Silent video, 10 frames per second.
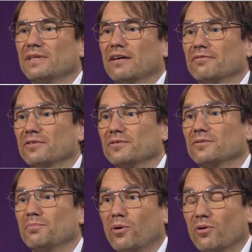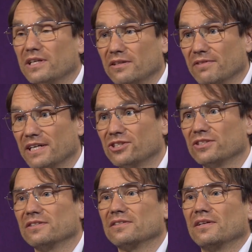we have to support
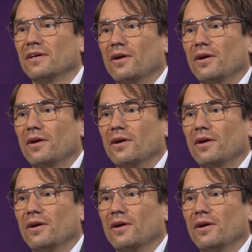innovations,